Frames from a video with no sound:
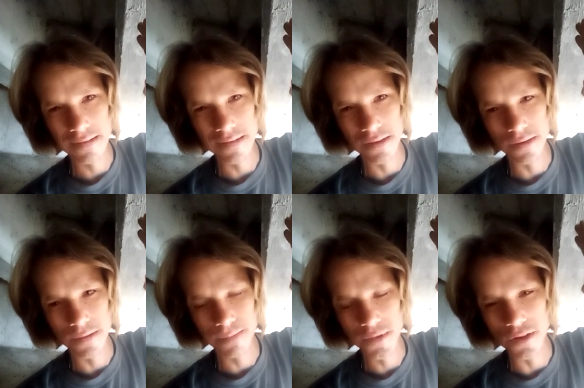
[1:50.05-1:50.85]

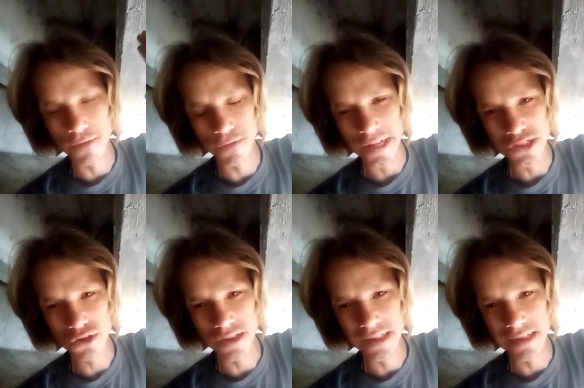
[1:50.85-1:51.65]
the, the
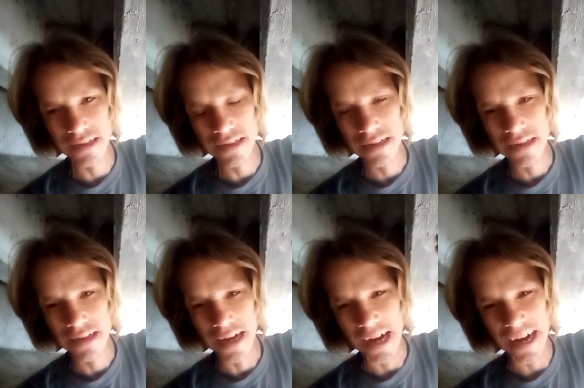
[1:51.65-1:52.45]
fleshly
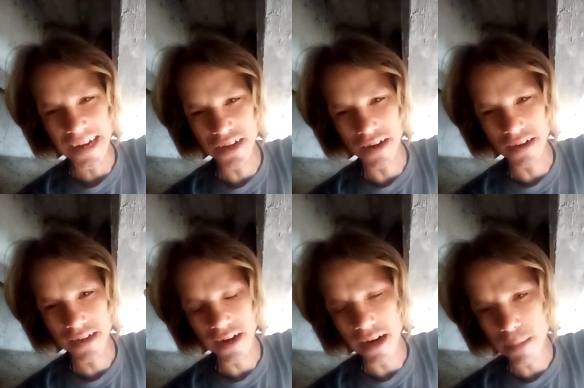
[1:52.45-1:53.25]
ion
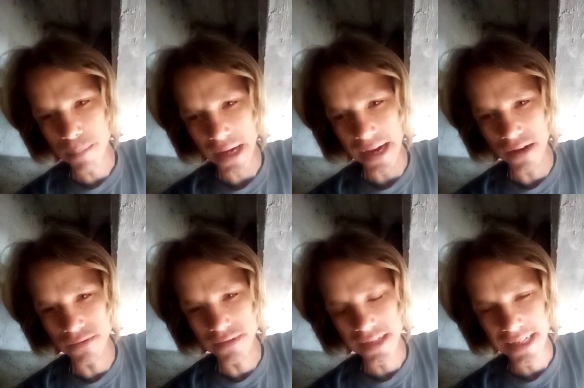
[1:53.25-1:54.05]
compound
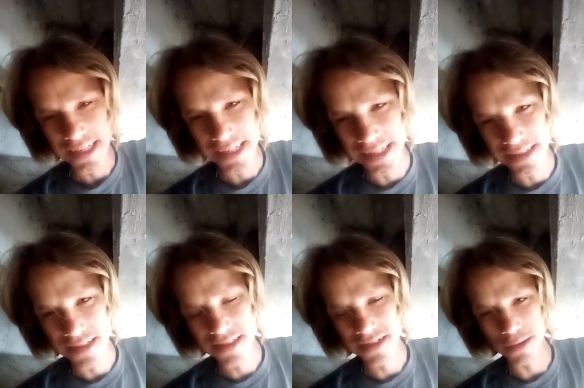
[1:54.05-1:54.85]
in
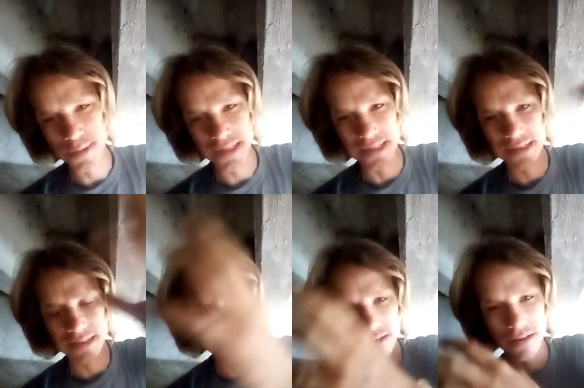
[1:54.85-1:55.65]
the
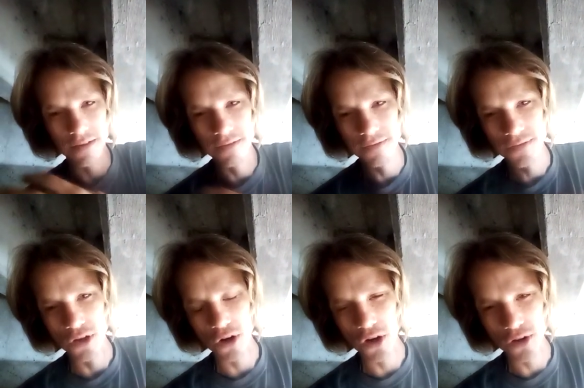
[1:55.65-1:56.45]
substance of
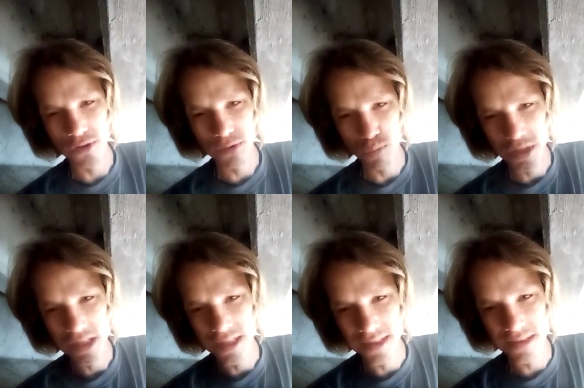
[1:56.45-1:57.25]
the earth,
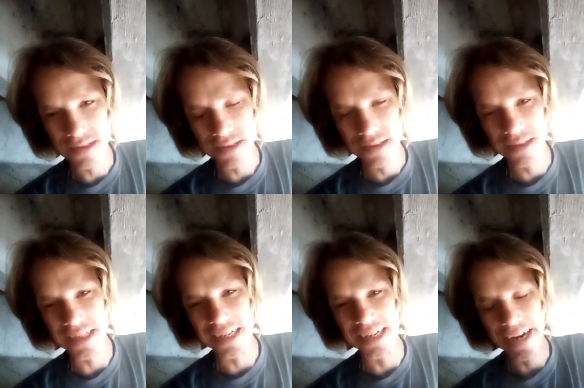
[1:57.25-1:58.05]
which is
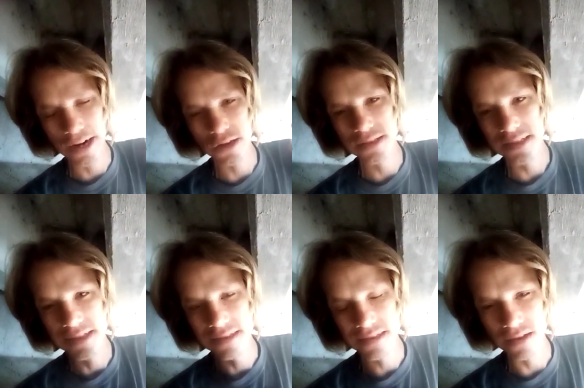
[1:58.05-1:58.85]
the
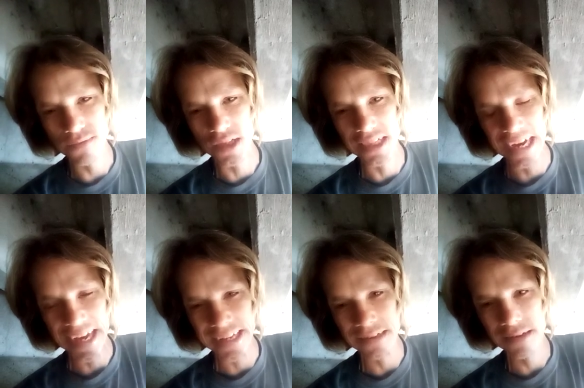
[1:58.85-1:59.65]
inheritance of the
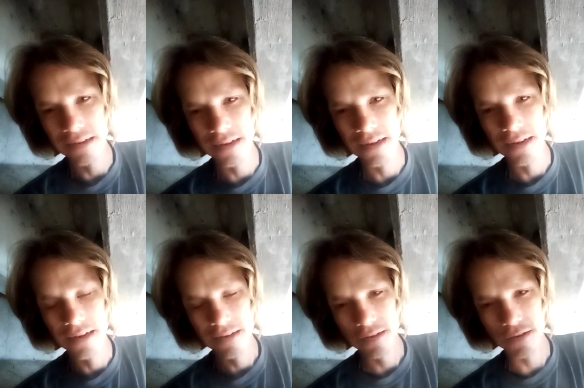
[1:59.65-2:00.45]
land,
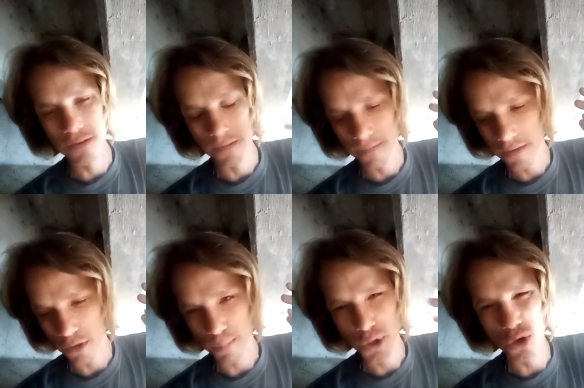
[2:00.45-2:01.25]
the
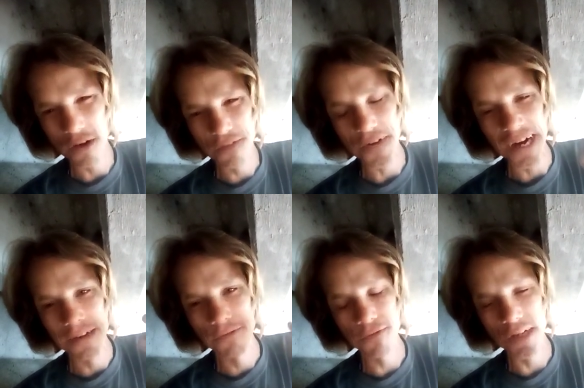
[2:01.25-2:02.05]
the
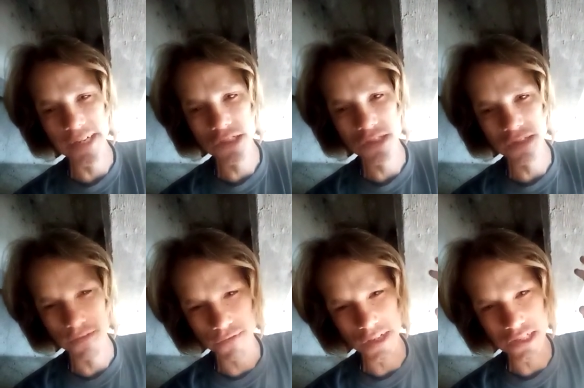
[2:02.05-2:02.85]
purified flesh,
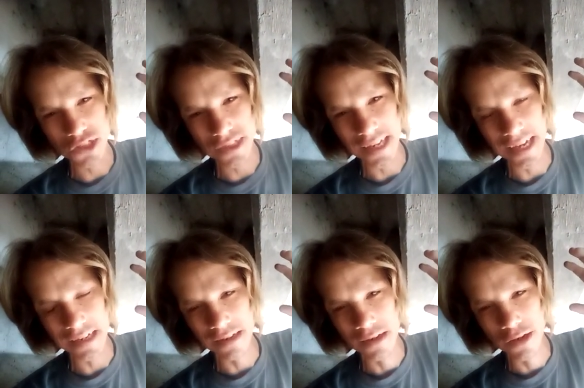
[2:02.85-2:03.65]
the flesh that
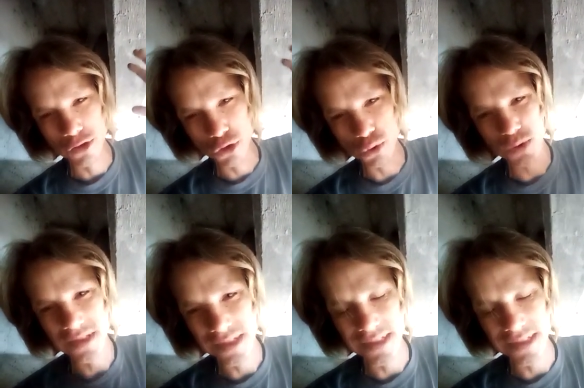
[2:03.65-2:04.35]
loses